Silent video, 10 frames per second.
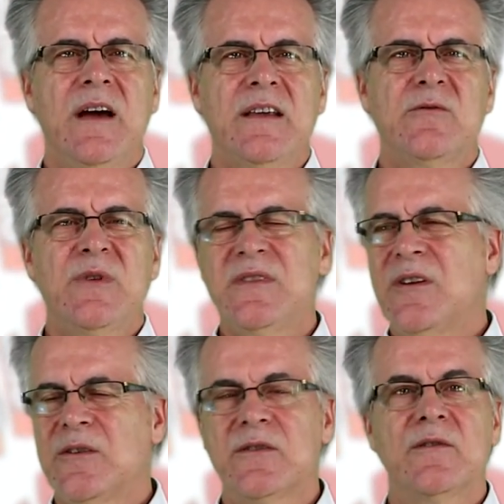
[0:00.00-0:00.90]
As a
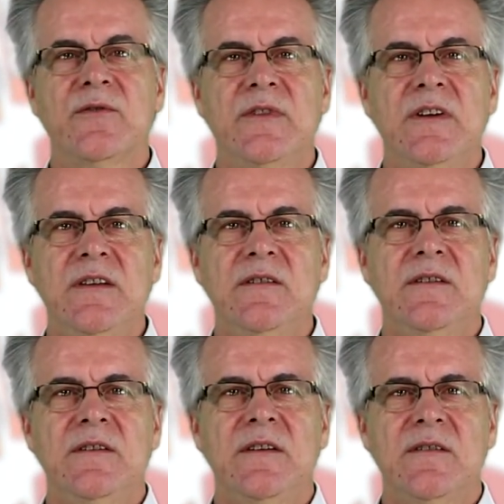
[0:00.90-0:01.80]
result of these
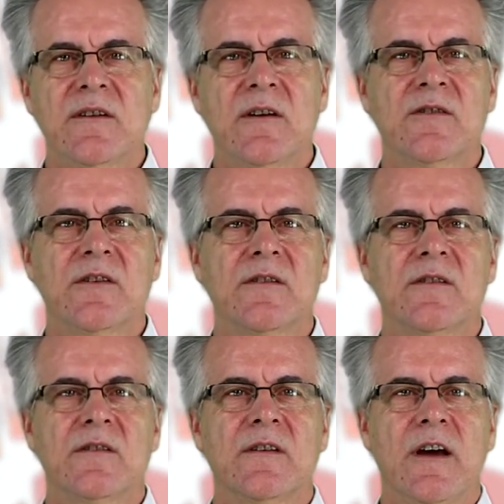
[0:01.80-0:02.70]

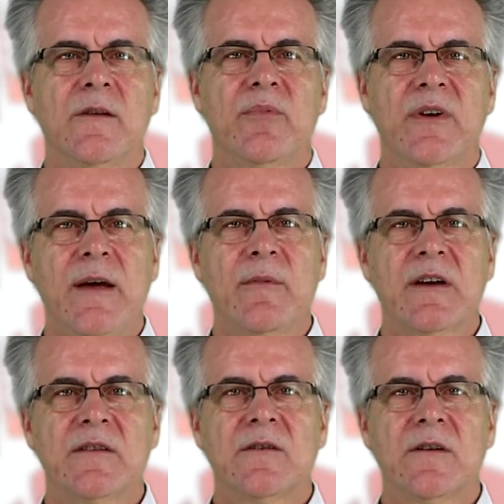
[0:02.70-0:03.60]
discussions and
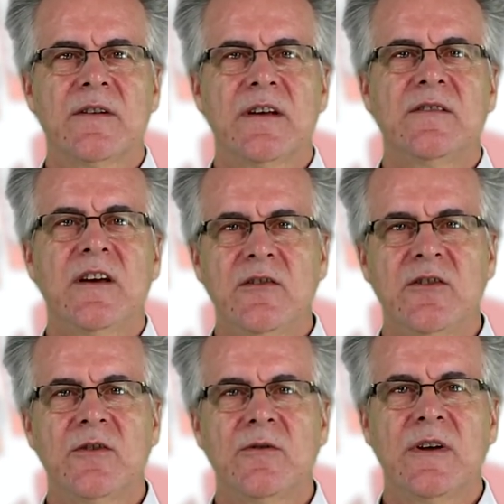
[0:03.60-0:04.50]
polemics on this
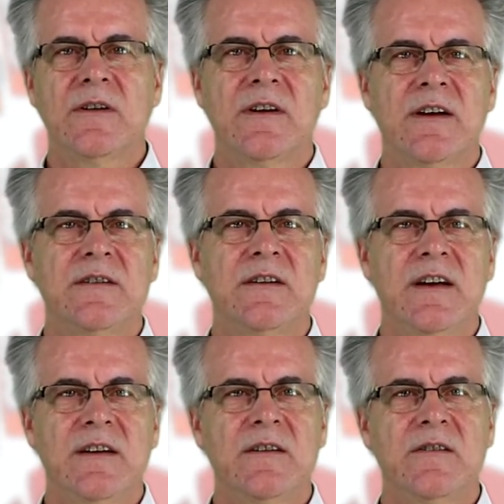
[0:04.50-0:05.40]
issue in the
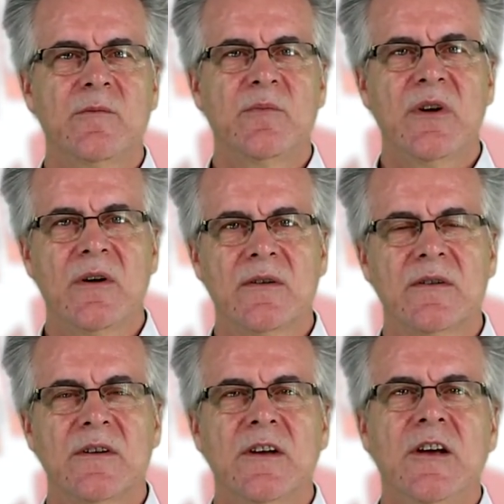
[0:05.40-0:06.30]
1980s and
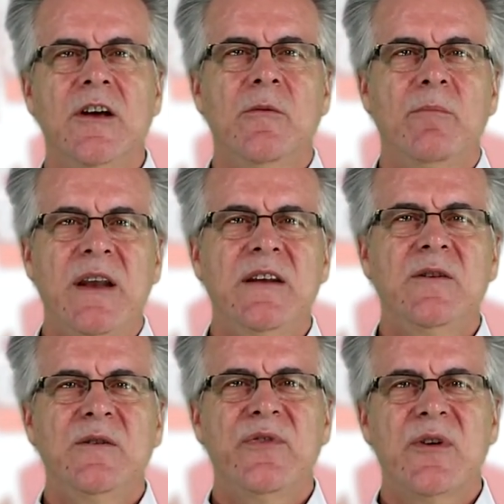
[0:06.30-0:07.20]
beyond, many
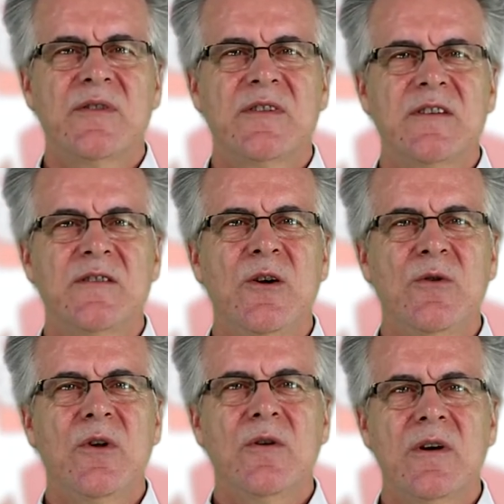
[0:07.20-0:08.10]
universities no
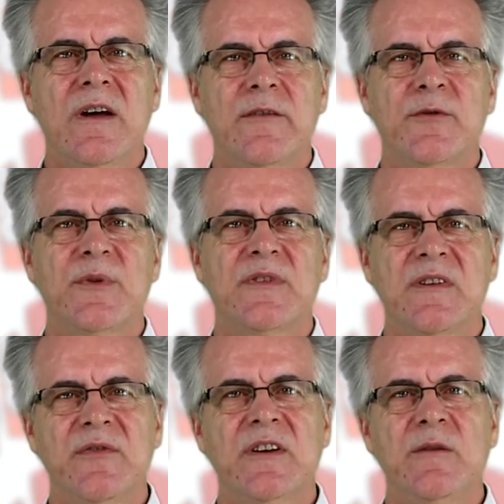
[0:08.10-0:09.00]
longer have
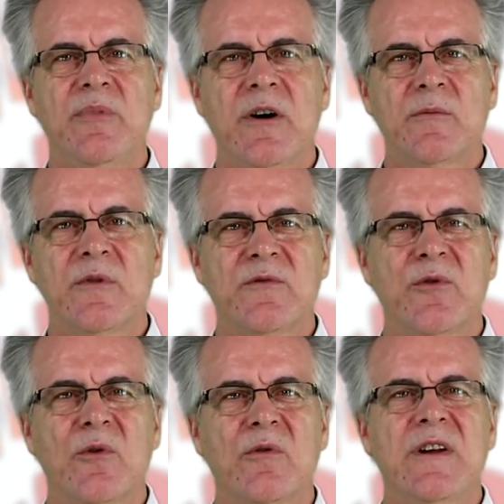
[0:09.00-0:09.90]
specific departments
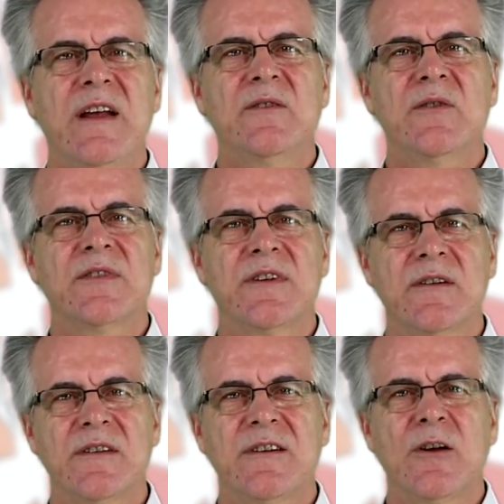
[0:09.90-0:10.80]
for Oriental
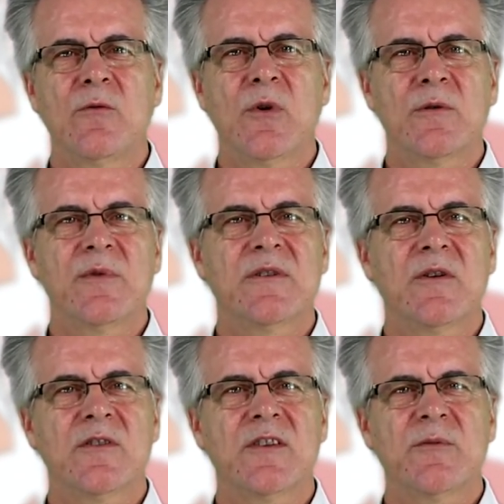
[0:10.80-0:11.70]
studies and now work with
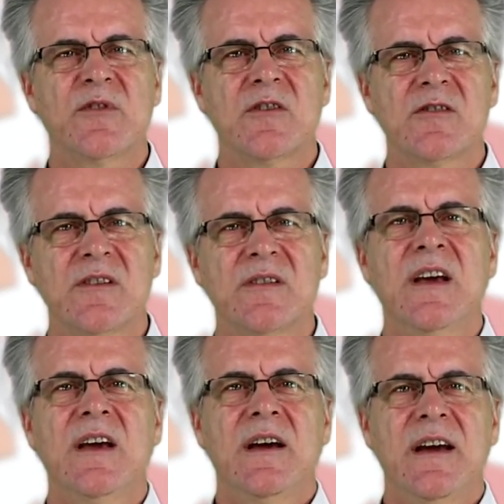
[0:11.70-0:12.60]
concepts such as
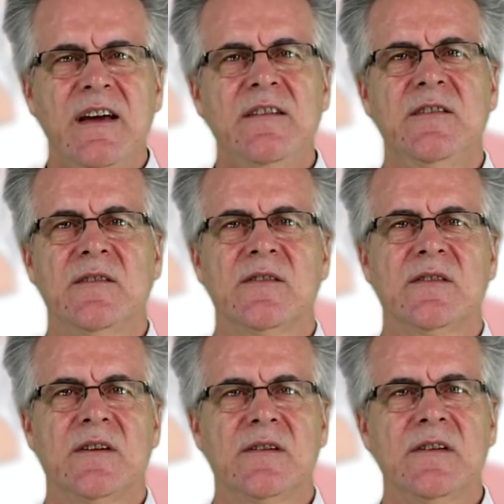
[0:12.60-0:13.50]
Asian
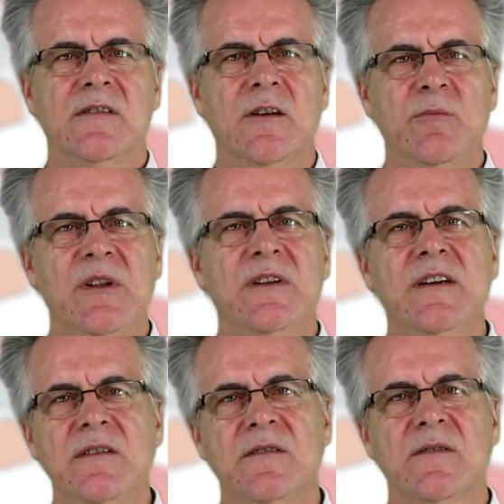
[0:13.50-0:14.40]
studies and Middle
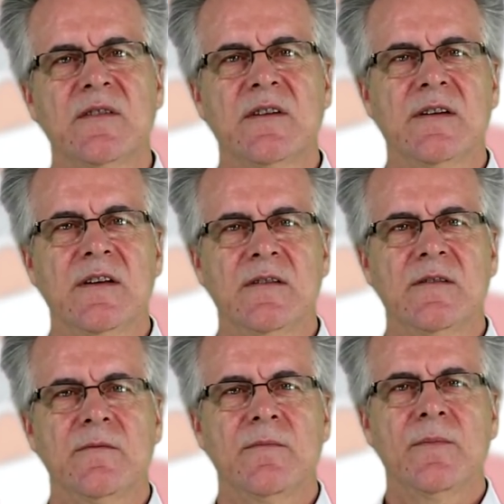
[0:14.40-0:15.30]
Eastern studies.